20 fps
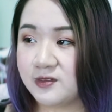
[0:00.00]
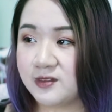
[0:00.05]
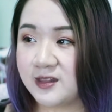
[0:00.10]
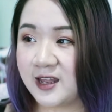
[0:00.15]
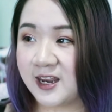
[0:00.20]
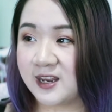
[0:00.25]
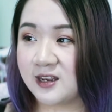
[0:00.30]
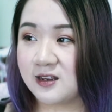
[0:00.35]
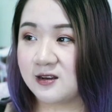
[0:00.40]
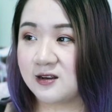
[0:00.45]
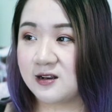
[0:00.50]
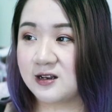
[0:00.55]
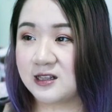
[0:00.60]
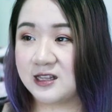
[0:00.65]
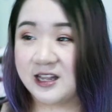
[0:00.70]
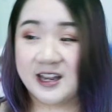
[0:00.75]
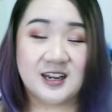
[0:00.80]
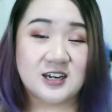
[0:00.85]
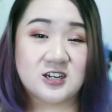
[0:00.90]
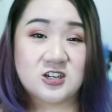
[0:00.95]
like
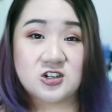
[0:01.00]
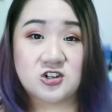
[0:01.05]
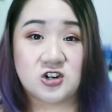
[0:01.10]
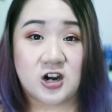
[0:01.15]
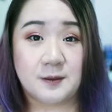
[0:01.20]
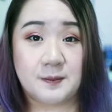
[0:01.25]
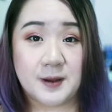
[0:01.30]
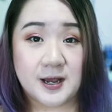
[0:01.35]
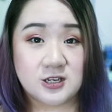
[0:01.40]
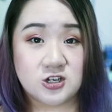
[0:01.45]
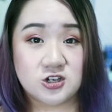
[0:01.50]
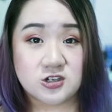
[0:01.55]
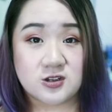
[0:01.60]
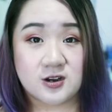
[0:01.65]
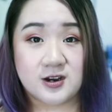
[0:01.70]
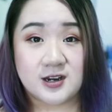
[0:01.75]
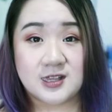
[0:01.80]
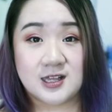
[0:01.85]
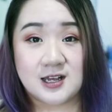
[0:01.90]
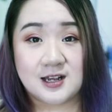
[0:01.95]
cling to dry patches
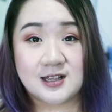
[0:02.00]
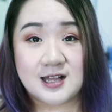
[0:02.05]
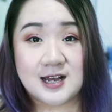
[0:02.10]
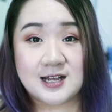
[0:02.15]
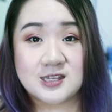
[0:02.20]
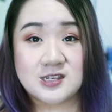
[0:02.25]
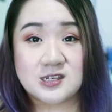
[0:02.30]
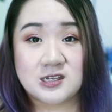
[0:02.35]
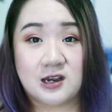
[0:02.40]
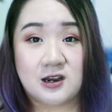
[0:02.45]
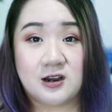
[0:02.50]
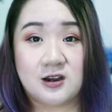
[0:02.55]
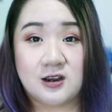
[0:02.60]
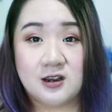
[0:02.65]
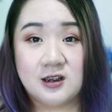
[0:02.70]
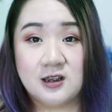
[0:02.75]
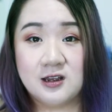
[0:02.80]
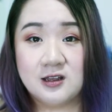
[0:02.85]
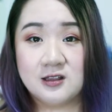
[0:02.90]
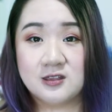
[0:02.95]
or anything like that. So
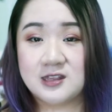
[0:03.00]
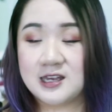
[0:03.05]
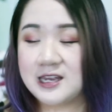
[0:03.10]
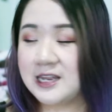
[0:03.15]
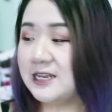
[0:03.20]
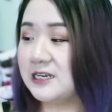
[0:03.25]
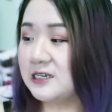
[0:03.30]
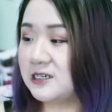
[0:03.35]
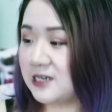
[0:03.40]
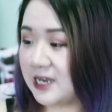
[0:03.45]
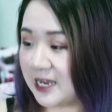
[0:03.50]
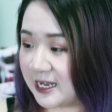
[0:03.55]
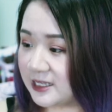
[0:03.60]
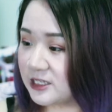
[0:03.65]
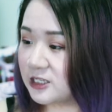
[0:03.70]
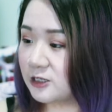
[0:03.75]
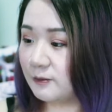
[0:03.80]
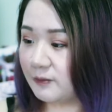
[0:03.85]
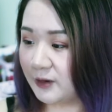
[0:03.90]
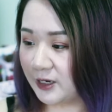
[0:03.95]
the
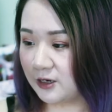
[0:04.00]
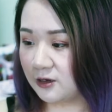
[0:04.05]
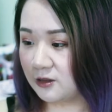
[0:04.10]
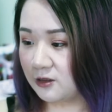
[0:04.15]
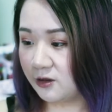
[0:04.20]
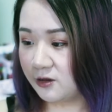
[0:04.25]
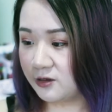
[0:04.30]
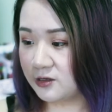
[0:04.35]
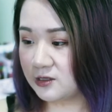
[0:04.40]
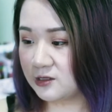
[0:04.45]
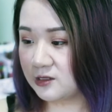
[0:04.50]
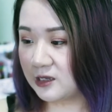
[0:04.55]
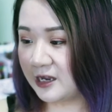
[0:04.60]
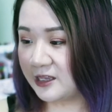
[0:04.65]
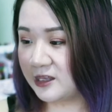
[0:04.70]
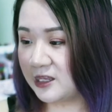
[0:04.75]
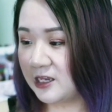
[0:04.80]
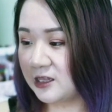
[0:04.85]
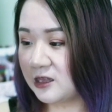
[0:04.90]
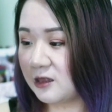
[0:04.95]
Intense Butter Gloss,
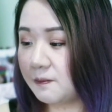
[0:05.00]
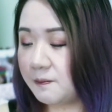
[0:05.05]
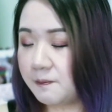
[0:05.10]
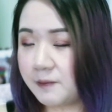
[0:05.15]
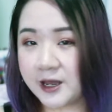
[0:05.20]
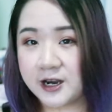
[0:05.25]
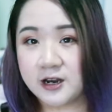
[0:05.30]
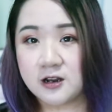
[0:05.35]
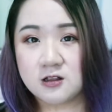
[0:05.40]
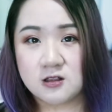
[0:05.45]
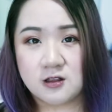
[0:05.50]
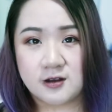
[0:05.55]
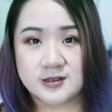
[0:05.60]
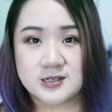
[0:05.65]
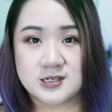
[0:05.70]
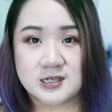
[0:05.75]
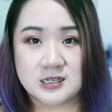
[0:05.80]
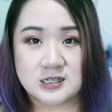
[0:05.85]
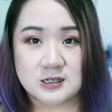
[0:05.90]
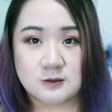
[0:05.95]
I think the Butter
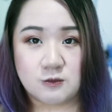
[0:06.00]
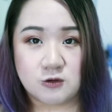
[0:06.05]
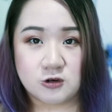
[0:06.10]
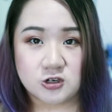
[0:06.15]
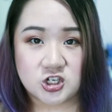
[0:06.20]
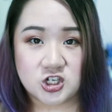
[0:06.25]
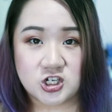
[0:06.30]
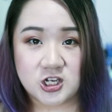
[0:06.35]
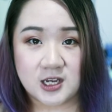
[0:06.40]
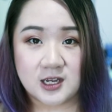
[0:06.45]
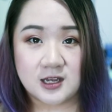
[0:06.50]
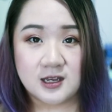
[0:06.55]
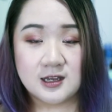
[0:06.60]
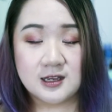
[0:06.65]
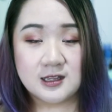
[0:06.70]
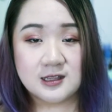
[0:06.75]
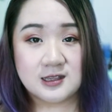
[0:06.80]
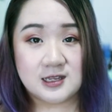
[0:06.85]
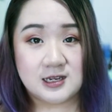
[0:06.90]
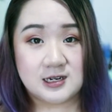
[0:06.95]
Gloss is more sheer.
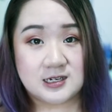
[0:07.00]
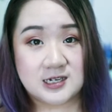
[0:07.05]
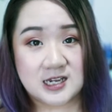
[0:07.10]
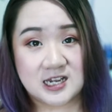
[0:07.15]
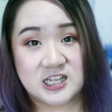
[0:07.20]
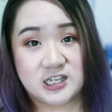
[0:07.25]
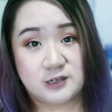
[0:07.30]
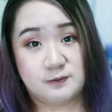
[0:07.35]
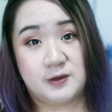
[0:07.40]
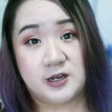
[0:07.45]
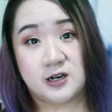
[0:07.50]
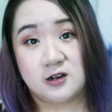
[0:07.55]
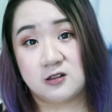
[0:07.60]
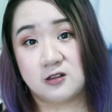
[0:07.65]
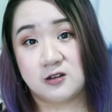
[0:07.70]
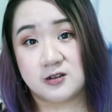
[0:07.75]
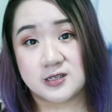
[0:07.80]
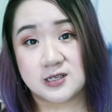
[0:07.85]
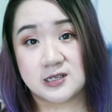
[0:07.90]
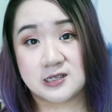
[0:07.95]
The Intense Butter
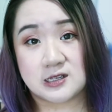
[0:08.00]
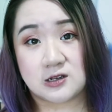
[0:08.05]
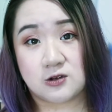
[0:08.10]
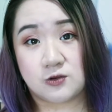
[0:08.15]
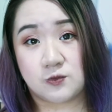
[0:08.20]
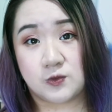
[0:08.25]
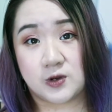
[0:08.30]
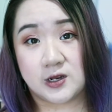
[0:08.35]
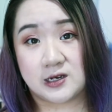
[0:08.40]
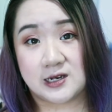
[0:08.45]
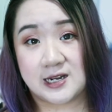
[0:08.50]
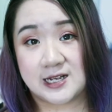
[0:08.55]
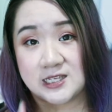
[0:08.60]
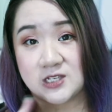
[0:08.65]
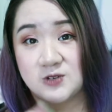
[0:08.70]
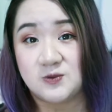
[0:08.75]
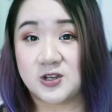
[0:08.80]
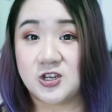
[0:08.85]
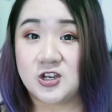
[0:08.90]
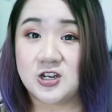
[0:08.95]
Gloss is the good one.
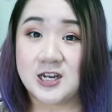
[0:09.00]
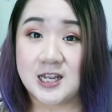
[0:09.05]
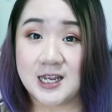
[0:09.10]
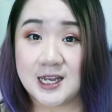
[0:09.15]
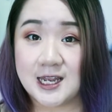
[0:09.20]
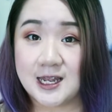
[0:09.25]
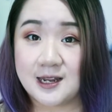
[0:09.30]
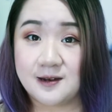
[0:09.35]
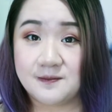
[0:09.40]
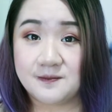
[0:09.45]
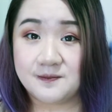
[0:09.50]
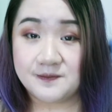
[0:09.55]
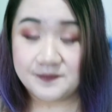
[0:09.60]
That's the one you need to get.